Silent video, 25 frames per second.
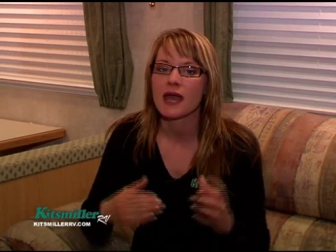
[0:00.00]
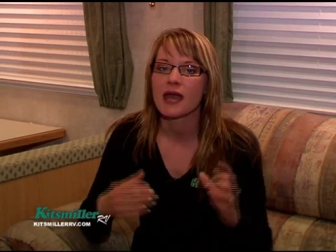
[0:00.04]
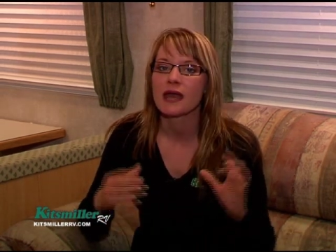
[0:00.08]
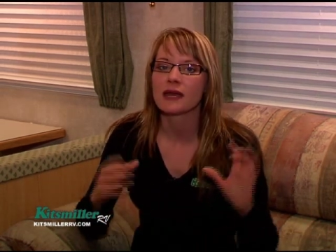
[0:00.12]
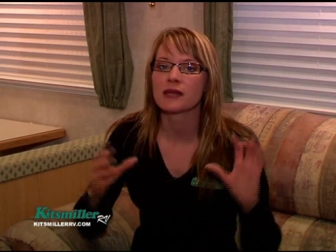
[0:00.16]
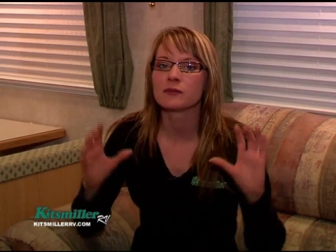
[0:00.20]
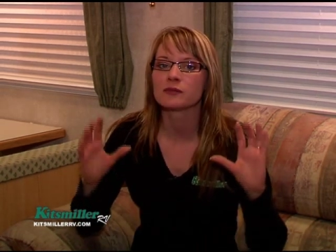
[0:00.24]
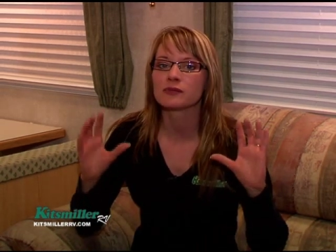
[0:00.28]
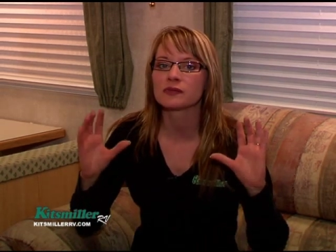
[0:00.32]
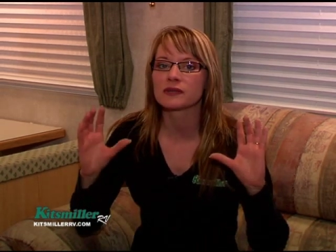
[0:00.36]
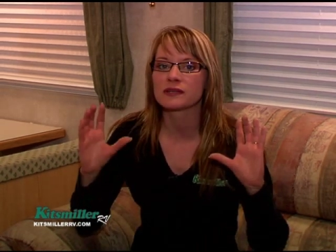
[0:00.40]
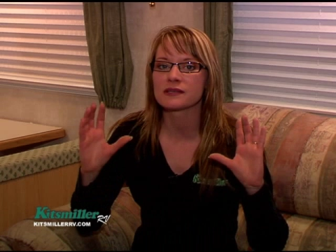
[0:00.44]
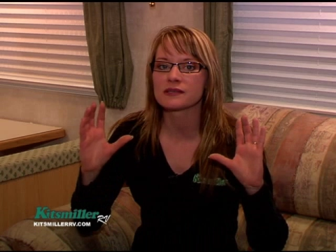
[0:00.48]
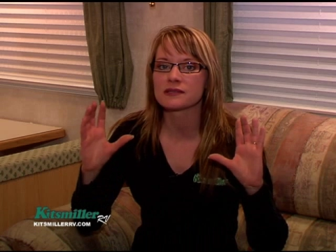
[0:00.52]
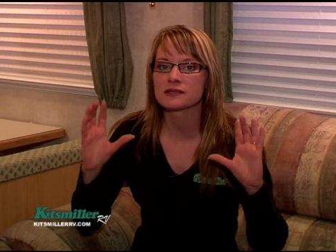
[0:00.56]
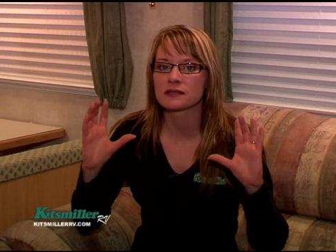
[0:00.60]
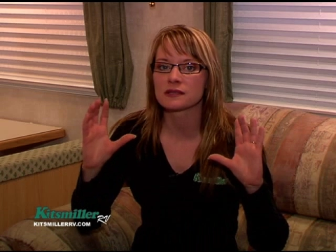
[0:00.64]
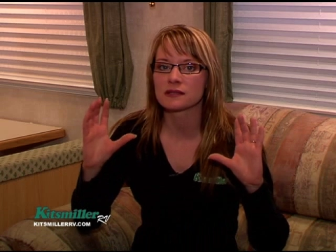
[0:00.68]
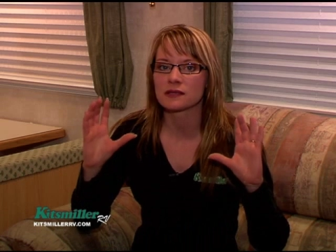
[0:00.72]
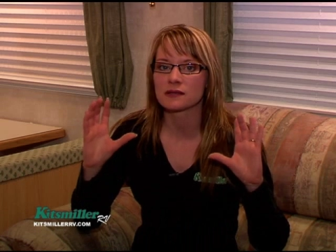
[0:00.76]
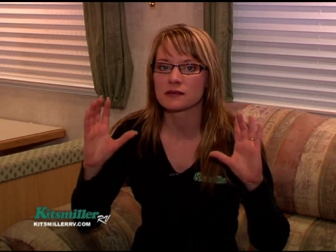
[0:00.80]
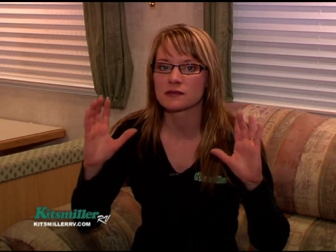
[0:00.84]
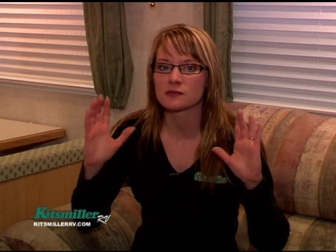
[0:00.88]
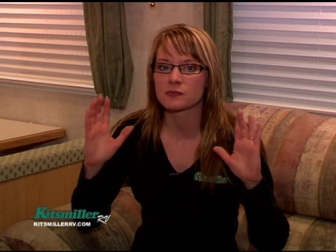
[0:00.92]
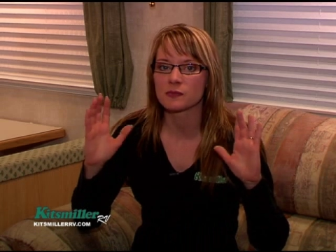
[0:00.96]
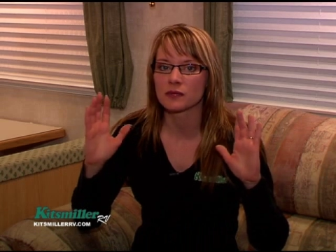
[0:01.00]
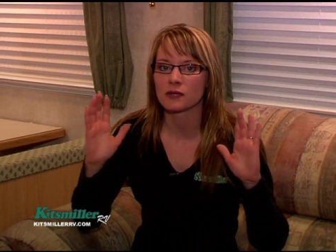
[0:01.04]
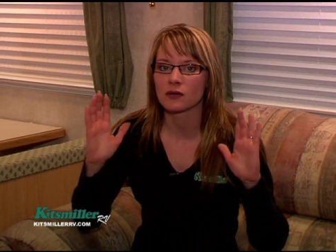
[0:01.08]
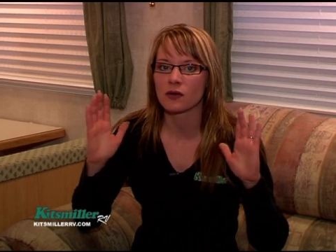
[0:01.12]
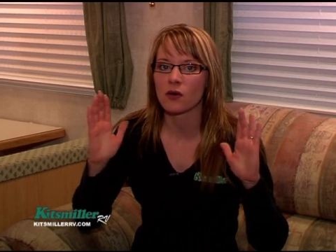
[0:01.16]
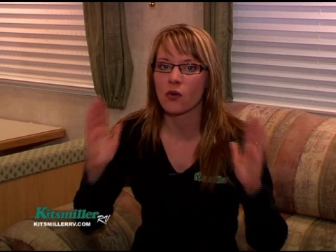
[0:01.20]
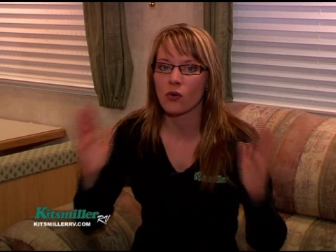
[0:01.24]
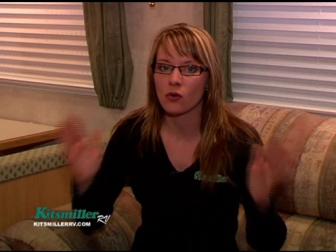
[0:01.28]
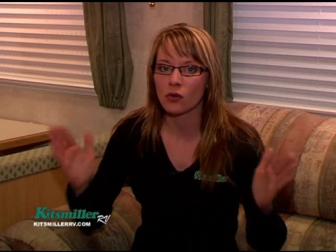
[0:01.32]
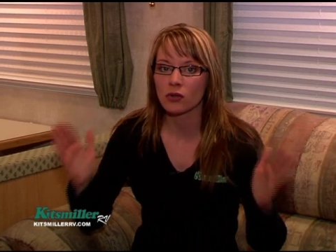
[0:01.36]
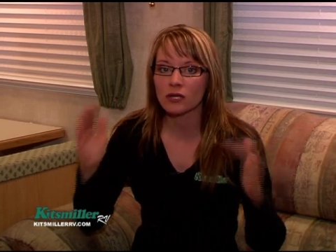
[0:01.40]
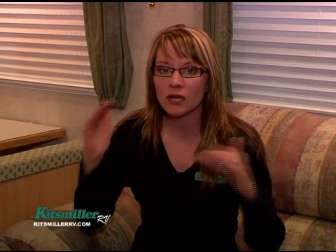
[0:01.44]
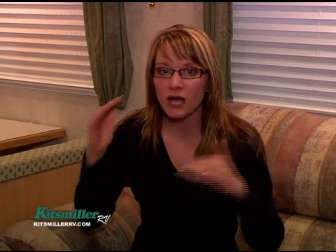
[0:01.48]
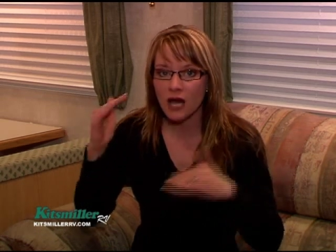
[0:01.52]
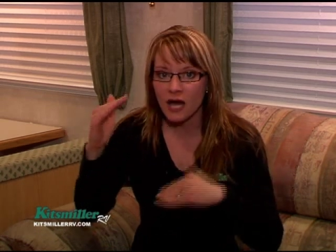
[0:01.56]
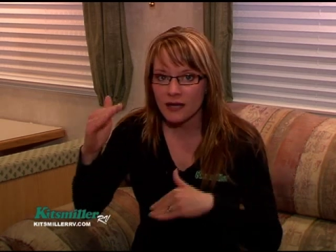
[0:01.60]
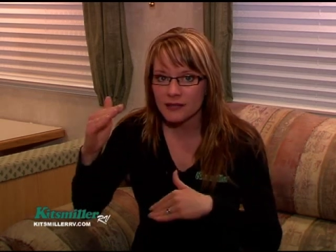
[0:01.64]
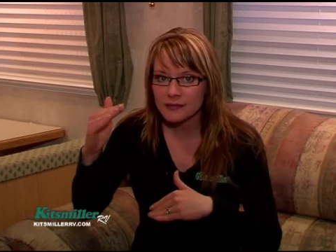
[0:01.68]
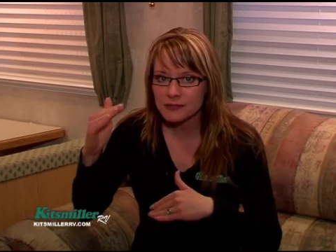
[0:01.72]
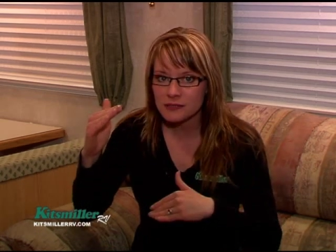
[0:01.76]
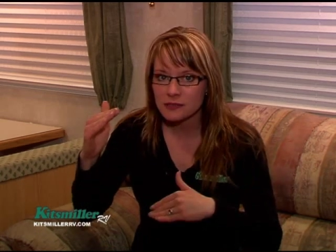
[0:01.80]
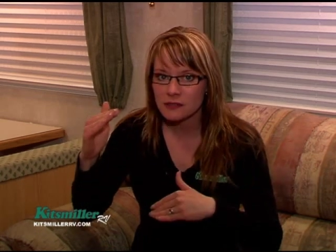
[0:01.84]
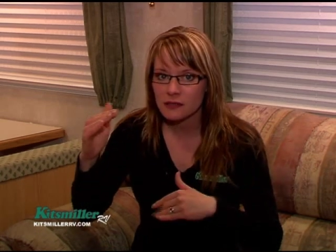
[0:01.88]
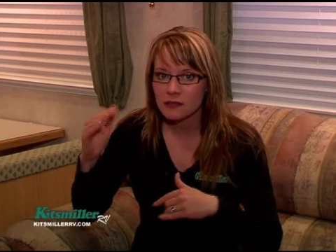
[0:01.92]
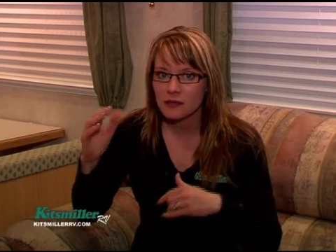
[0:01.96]
Any place that there's been a hole
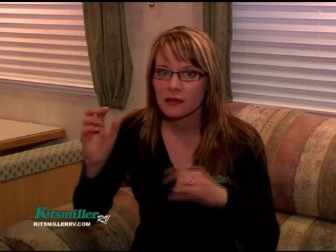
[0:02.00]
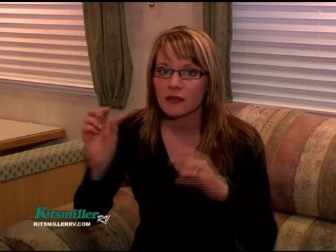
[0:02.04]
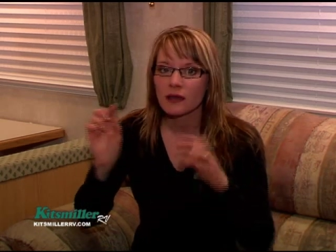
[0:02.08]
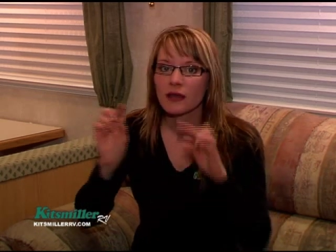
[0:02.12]
cut